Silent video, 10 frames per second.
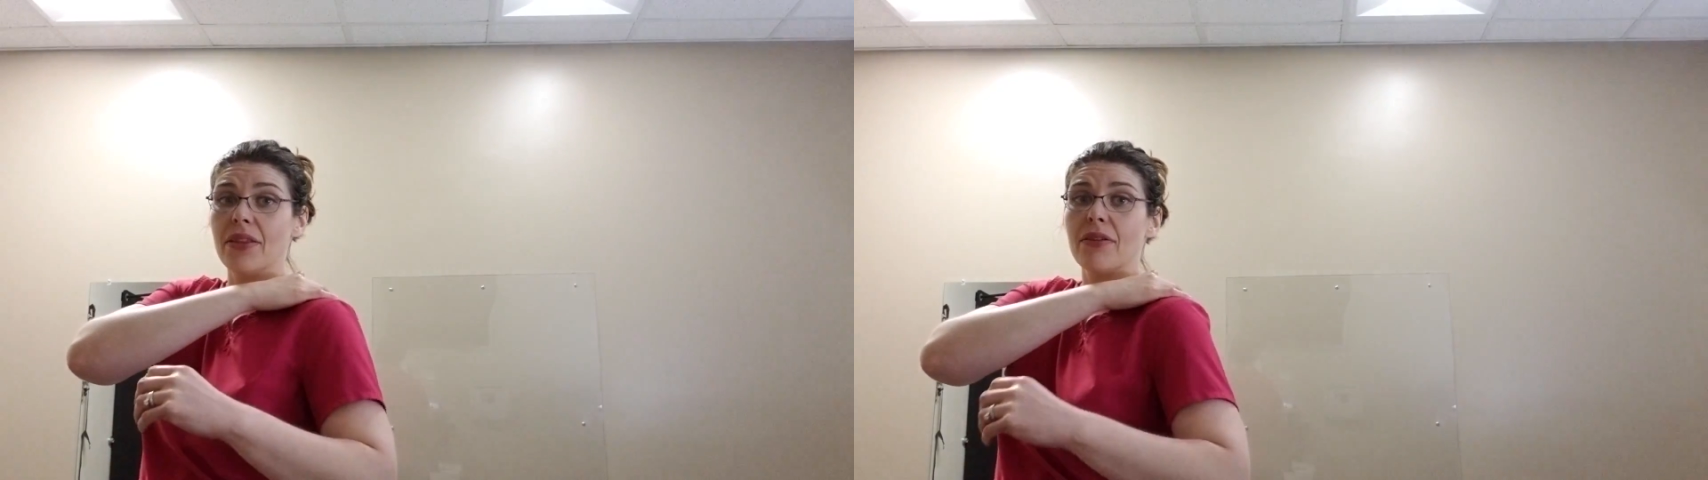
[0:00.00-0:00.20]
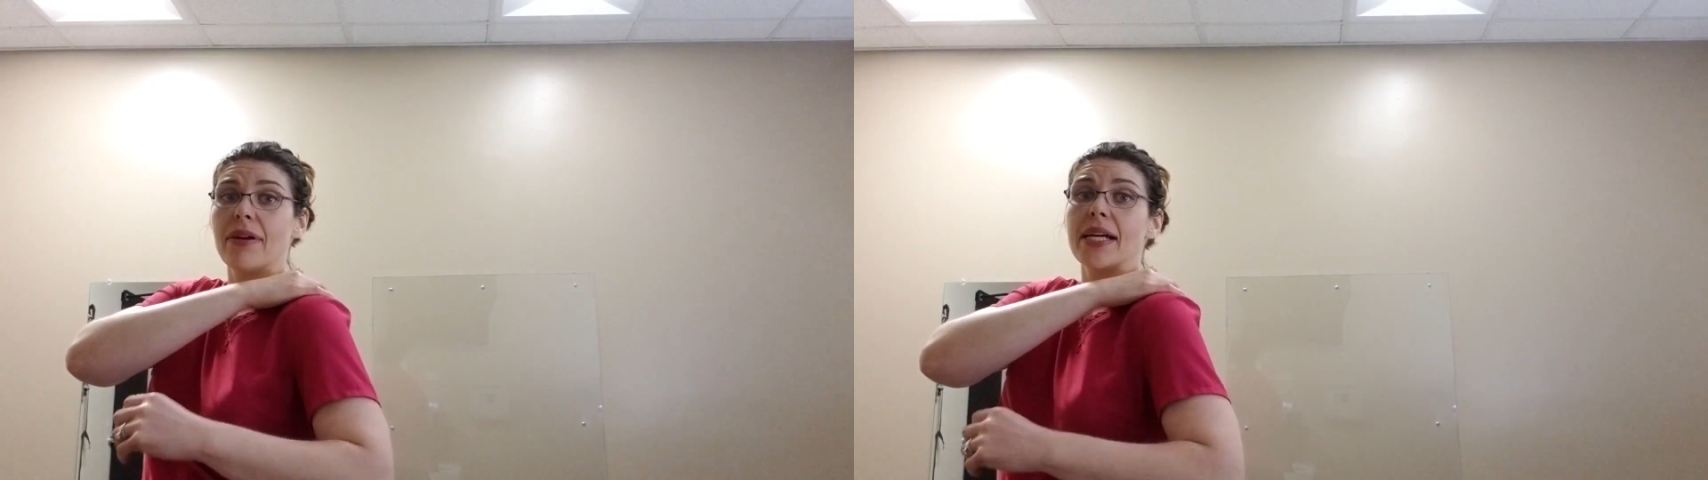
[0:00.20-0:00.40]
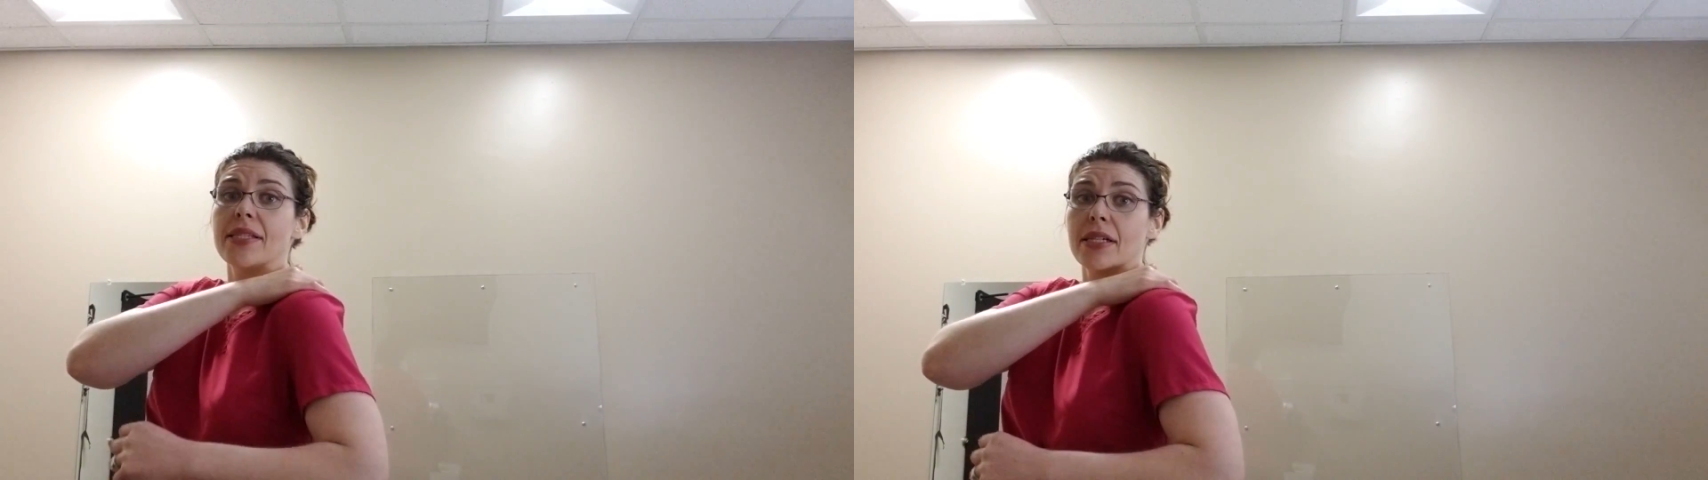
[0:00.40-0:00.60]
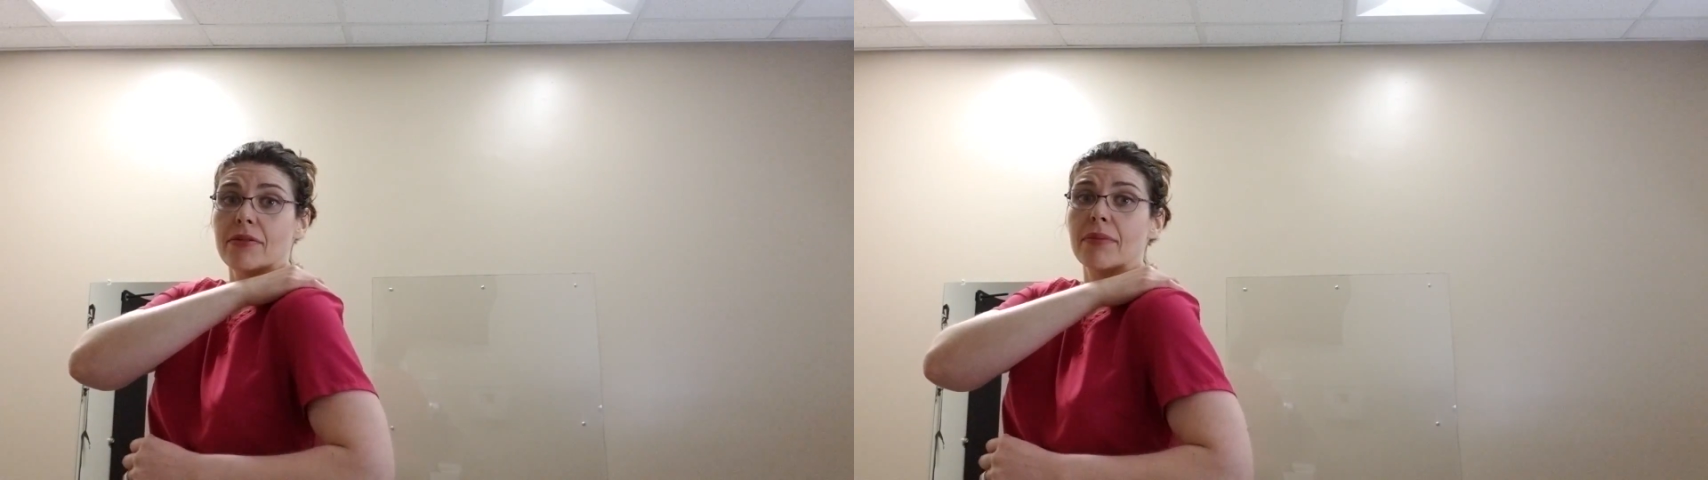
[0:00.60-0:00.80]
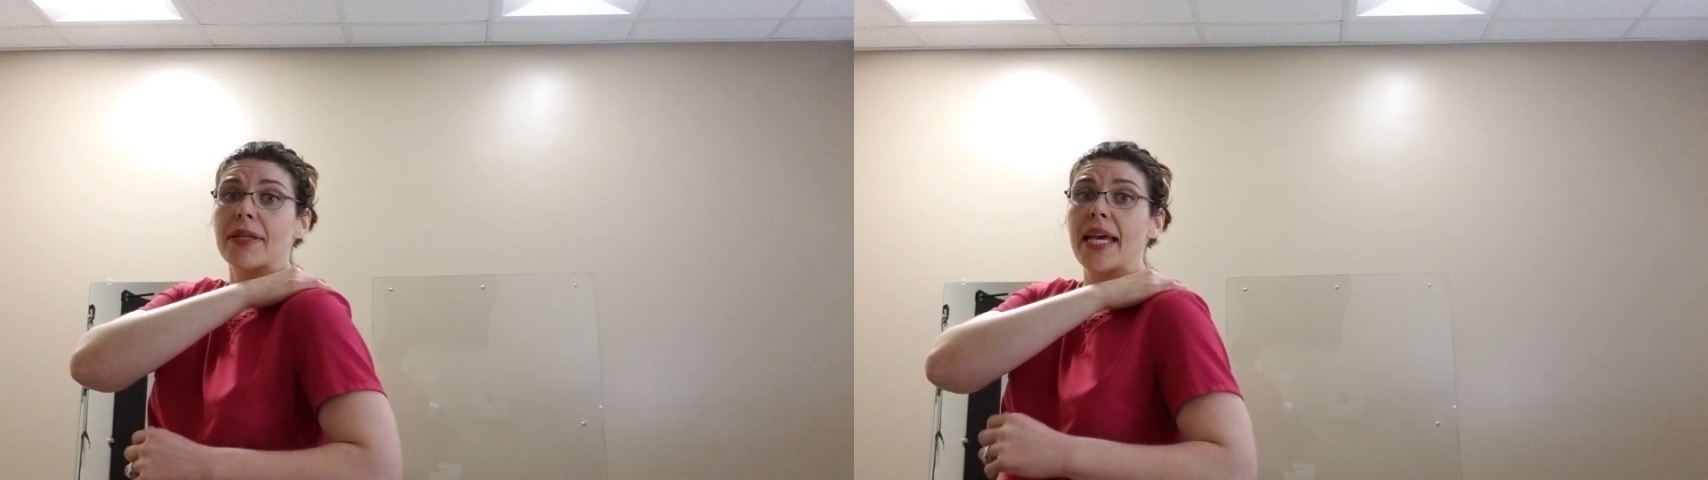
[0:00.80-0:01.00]
thoracic
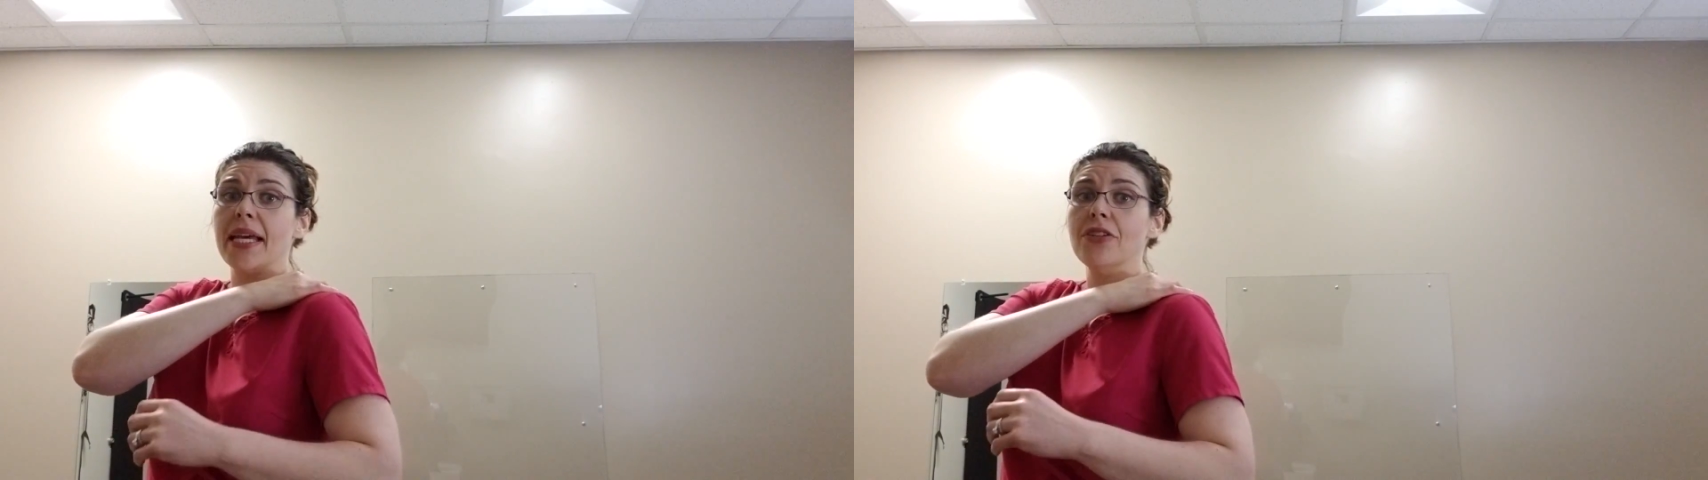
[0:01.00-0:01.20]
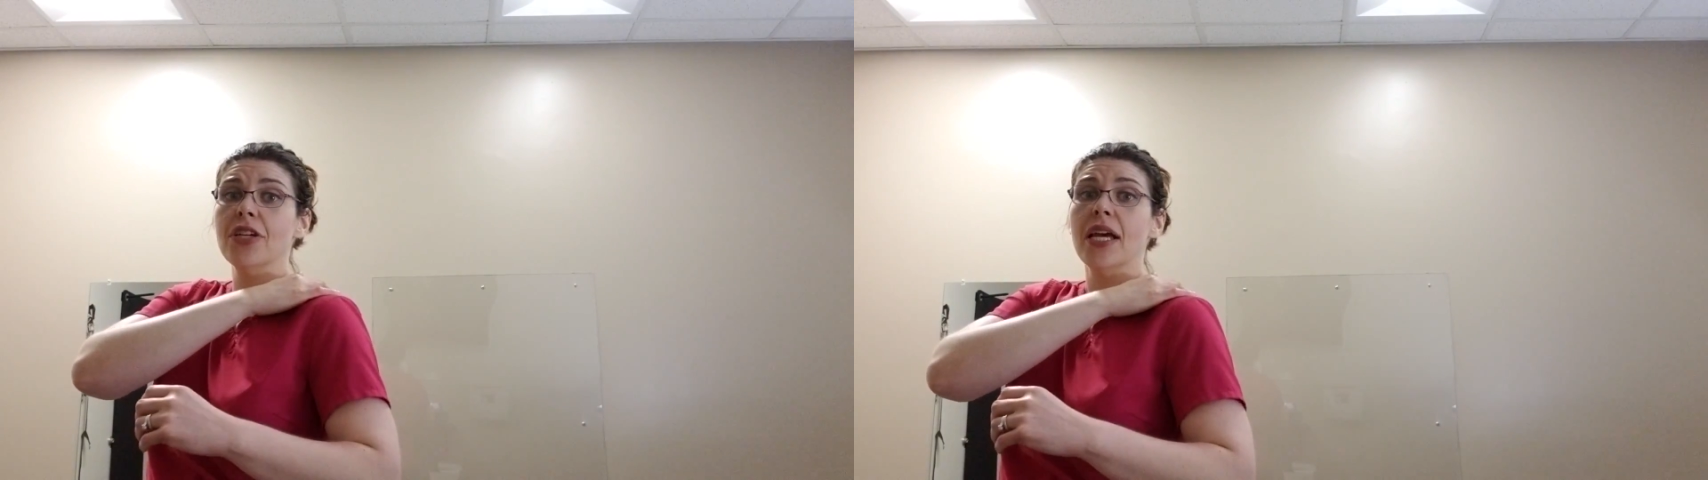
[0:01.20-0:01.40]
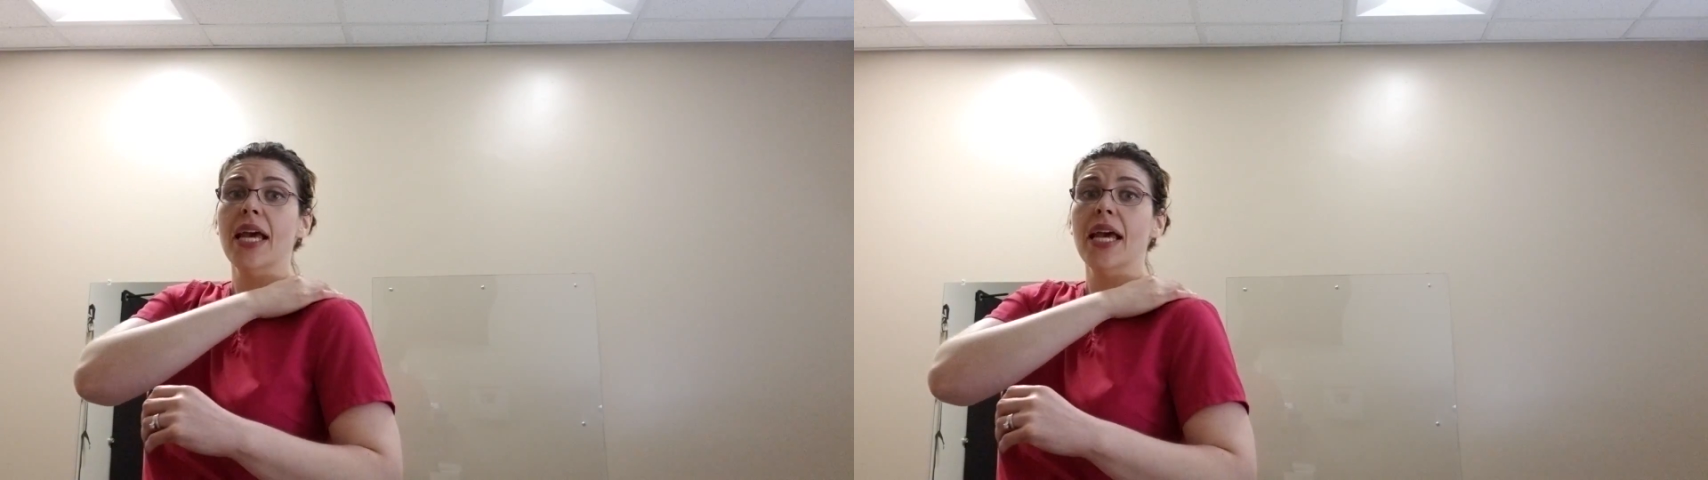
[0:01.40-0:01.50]
rib cage